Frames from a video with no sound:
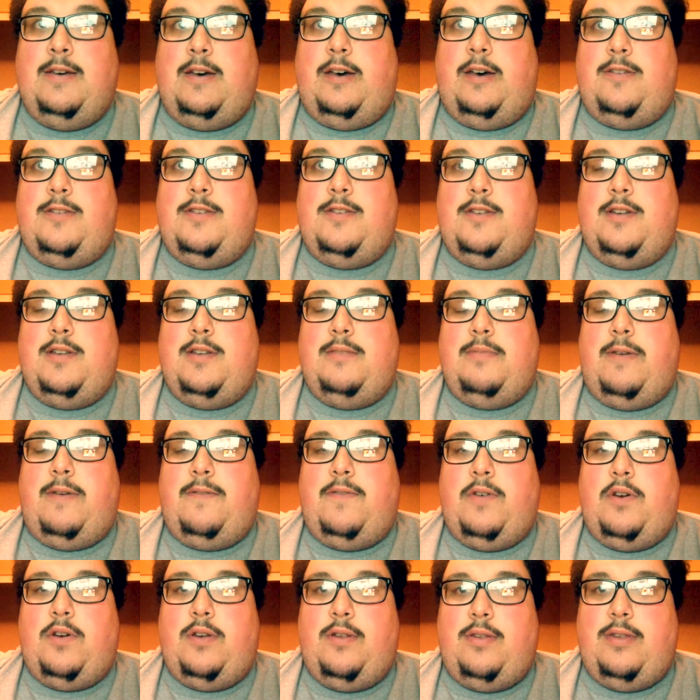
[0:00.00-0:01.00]
Also going to be
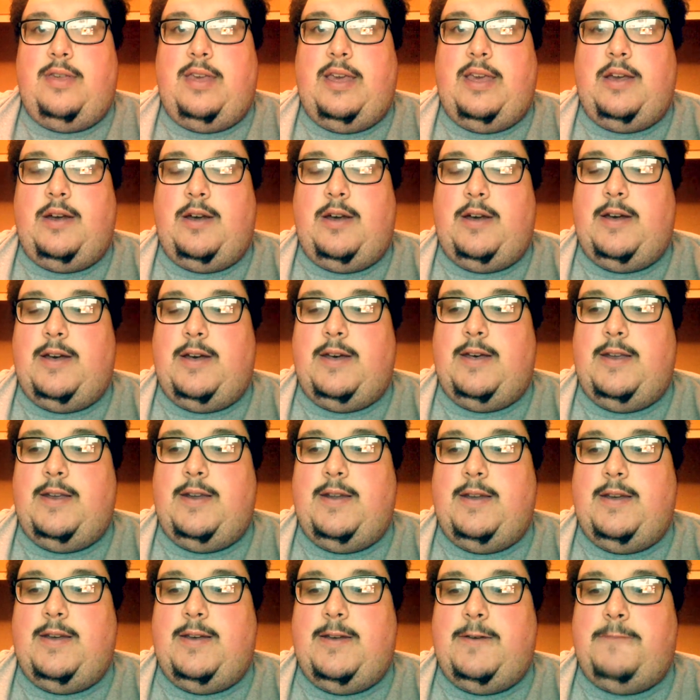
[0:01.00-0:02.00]
focusing
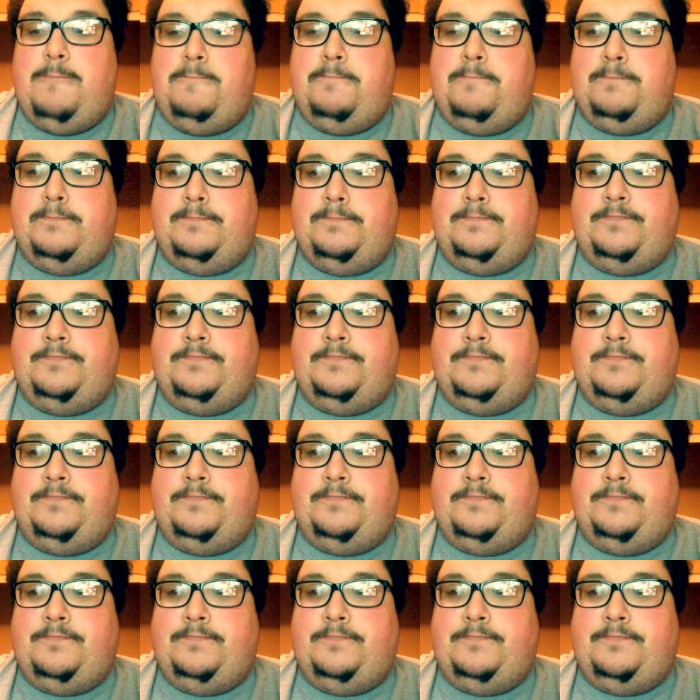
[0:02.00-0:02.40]
on,